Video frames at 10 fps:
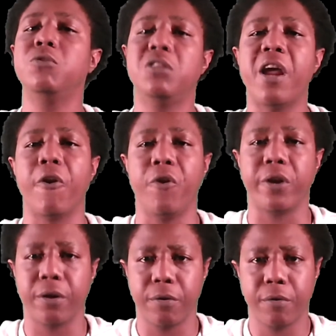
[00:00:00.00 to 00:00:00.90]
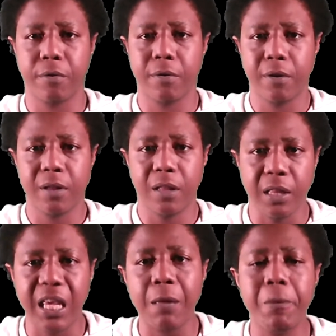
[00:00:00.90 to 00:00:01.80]
Derrick.
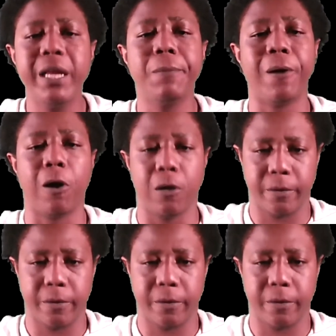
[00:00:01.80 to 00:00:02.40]
Give me the ball.